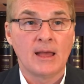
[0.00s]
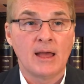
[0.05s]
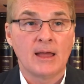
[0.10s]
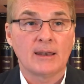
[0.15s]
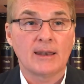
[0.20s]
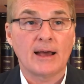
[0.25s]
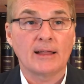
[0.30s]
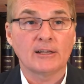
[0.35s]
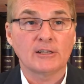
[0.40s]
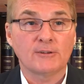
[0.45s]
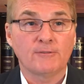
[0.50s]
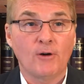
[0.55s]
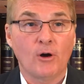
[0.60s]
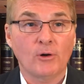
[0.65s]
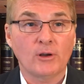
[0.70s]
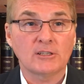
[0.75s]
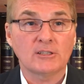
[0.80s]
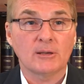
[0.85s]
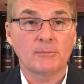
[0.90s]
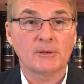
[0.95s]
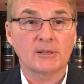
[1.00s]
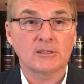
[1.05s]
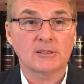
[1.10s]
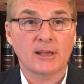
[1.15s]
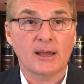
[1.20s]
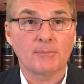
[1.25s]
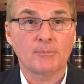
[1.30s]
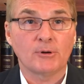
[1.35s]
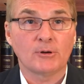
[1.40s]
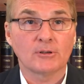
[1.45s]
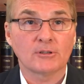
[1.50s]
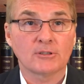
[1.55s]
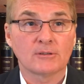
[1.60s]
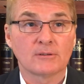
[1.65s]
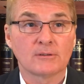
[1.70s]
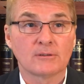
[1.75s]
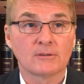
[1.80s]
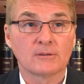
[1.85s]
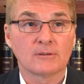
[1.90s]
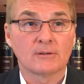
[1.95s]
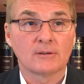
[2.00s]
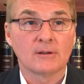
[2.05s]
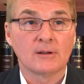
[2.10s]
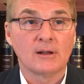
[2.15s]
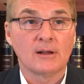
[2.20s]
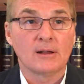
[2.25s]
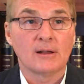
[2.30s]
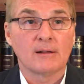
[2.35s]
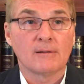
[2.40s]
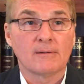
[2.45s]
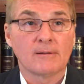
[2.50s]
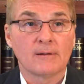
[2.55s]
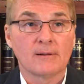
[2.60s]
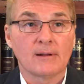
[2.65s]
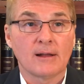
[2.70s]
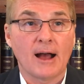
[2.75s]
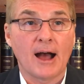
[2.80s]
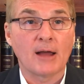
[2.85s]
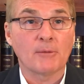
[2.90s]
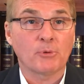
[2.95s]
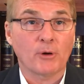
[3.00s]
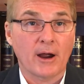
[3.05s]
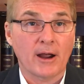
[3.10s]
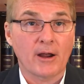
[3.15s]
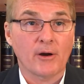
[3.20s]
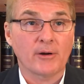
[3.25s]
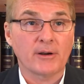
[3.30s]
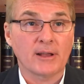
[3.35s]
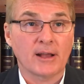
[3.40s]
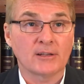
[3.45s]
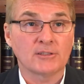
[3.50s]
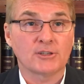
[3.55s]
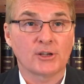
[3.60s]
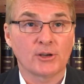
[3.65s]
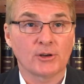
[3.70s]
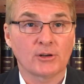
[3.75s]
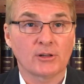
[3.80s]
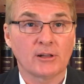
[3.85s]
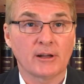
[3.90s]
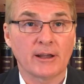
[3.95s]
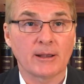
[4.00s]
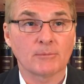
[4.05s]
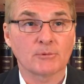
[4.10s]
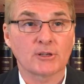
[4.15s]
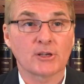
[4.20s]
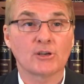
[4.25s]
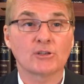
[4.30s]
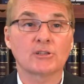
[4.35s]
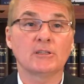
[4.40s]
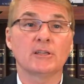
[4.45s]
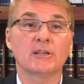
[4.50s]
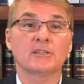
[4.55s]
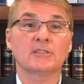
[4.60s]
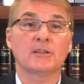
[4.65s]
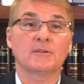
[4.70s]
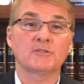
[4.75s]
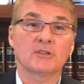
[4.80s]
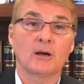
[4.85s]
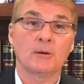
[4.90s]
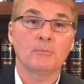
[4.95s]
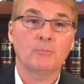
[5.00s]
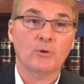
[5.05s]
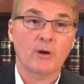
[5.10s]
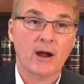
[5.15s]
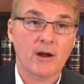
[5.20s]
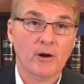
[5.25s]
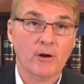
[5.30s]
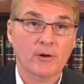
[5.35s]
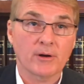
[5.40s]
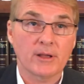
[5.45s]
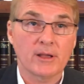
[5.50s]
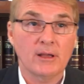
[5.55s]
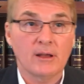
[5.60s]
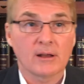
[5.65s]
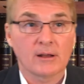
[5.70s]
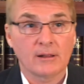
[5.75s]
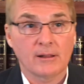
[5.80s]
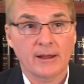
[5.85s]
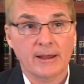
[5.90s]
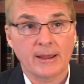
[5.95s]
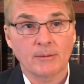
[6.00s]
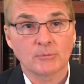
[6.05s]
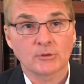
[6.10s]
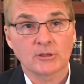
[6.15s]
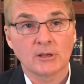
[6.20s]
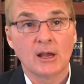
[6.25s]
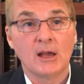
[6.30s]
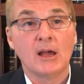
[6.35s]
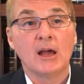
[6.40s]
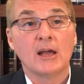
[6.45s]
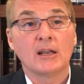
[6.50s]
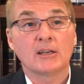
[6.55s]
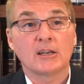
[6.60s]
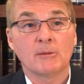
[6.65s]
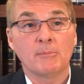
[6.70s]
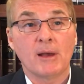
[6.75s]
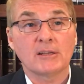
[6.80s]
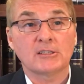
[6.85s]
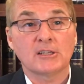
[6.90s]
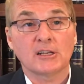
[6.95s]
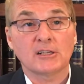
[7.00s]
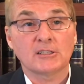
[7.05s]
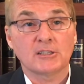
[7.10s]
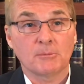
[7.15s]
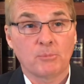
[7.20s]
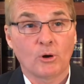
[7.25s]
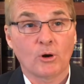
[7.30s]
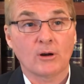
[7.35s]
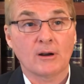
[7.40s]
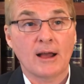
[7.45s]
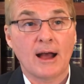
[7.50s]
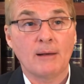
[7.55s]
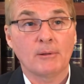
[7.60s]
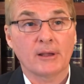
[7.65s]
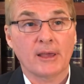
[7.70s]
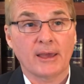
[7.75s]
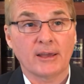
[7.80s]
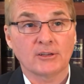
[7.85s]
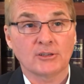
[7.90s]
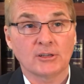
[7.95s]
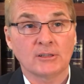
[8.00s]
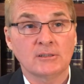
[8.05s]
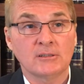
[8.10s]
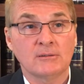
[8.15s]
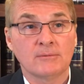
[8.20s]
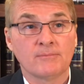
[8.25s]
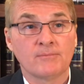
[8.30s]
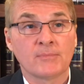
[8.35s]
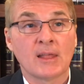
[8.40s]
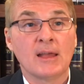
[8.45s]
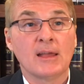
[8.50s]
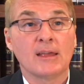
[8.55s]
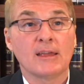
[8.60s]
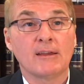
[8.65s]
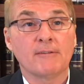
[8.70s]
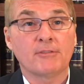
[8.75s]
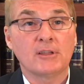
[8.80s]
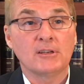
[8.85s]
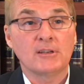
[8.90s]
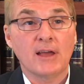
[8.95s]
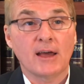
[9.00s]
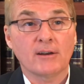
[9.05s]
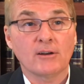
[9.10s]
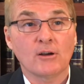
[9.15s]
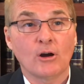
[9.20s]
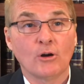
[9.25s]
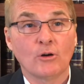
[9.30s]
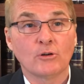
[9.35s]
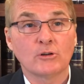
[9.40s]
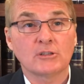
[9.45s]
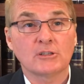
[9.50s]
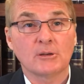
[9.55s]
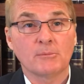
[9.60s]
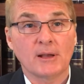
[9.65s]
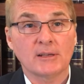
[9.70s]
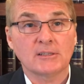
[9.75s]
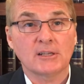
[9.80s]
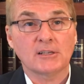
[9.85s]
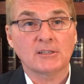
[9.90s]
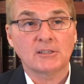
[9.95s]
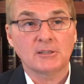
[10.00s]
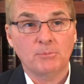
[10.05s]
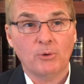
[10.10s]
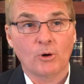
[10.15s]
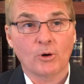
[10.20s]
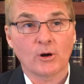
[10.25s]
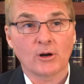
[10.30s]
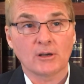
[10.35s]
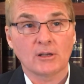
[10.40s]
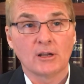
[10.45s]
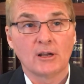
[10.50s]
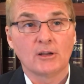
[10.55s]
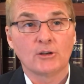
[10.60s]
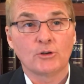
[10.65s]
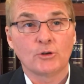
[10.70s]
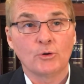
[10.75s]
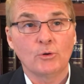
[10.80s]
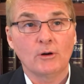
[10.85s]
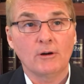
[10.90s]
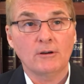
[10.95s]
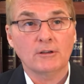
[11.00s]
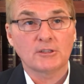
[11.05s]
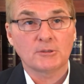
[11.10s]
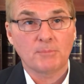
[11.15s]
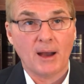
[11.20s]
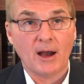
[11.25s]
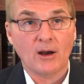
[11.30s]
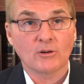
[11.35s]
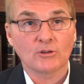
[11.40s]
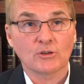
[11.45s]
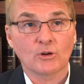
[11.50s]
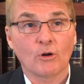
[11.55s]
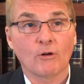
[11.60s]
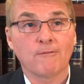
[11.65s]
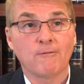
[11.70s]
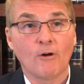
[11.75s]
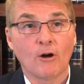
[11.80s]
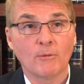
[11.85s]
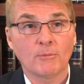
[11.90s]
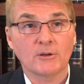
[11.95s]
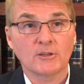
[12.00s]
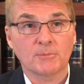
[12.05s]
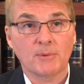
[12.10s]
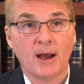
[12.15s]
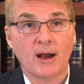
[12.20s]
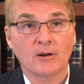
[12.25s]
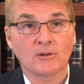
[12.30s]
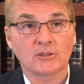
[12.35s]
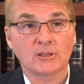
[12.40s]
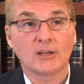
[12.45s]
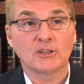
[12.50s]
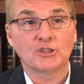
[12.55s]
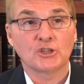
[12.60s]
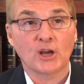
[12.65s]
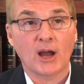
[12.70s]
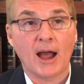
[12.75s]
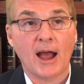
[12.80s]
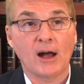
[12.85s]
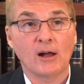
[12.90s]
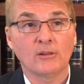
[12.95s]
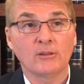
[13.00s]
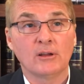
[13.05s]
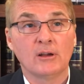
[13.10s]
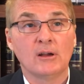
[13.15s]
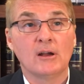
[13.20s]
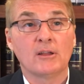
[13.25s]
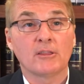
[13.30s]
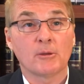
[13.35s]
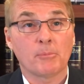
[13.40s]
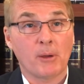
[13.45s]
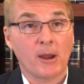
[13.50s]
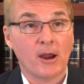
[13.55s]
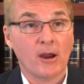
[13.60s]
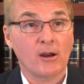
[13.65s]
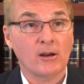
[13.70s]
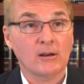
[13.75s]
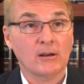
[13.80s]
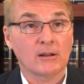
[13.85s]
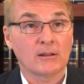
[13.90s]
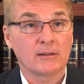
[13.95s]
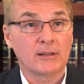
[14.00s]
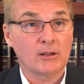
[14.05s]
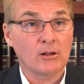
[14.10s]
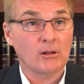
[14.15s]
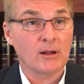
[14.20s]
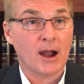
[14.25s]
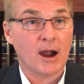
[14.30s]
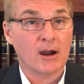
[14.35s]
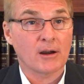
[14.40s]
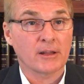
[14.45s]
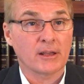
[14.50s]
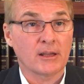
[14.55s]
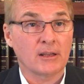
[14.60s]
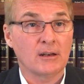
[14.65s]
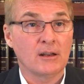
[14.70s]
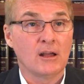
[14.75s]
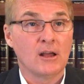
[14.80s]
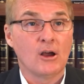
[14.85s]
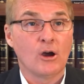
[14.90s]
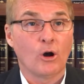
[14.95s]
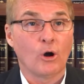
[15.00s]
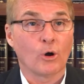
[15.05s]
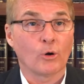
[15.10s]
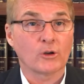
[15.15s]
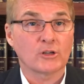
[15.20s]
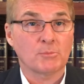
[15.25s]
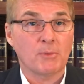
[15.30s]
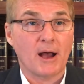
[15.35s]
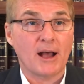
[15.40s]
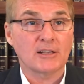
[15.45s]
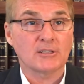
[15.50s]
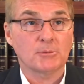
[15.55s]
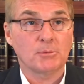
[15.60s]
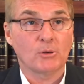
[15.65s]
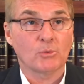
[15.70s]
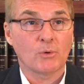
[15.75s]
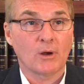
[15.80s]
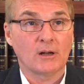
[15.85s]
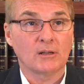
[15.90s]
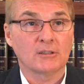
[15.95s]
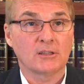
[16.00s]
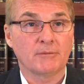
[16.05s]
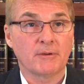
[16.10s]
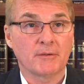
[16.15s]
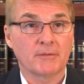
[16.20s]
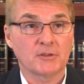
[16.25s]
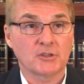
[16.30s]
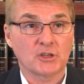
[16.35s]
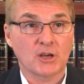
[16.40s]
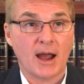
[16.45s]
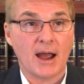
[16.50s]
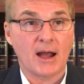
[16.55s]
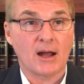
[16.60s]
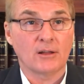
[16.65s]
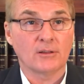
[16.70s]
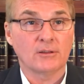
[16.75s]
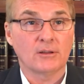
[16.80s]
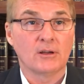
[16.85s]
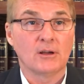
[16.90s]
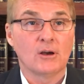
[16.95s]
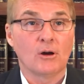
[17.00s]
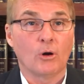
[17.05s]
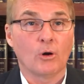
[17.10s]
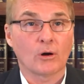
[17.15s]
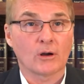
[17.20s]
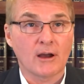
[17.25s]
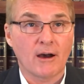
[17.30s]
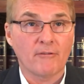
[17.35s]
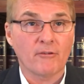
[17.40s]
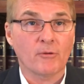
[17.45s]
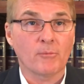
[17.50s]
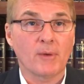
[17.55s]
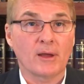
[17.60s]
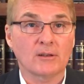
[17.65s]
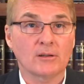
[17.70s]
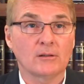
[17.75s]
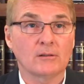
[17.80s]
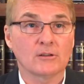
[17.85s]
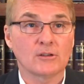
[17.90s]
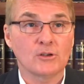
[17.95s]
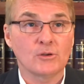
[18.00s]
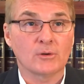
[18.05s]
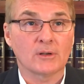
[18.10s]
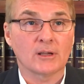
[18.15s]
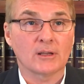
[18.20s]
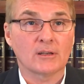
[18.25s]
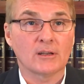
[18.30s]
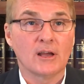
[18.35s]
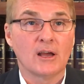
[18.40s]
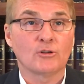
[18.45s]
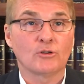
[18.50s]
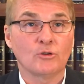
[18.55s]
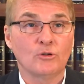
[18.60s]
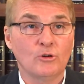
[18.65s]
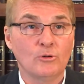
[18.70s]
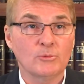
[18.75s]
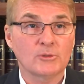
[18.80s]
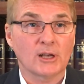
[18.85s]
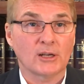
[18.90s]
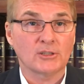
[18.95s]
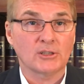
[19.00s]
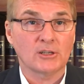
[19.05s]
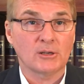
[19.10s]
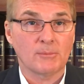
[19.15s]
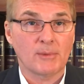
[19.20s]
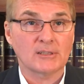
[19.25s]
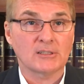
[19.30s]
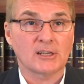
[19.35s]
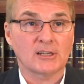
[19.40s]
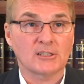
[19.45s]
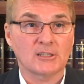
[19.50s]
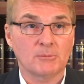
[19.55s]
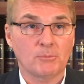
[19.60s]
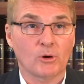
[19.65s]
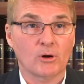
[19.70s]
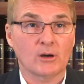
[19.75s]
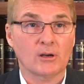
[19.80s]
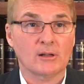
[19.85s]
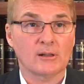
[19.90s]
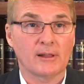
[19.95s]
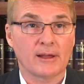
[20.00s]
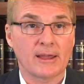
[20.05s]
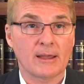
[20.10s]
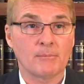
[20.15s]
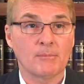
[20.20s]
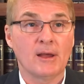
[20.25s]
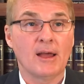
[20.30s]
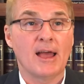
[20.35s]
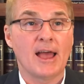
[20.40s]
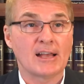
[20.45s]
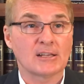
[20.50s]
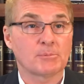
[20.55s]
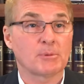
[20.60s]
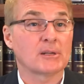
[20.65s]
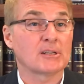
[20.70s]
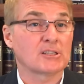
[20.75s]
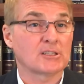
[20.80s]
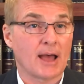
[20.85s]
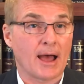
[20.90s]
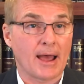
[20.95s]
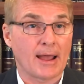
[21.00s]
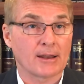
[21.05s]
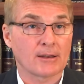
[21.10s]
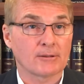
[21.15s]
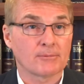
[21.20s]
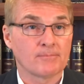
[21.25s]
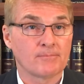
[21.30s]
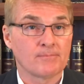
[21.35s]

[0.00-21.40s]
Now let's focus some examples on priority unsecured claims. Here's a list of some priority claims. Domestic support obligation: if the debtor owes domestic support to a spouse or former spouse, a child, the parent, legal guardian, or responsible relative of a child or governmental unit to whom such a domestic support claim has been assigned.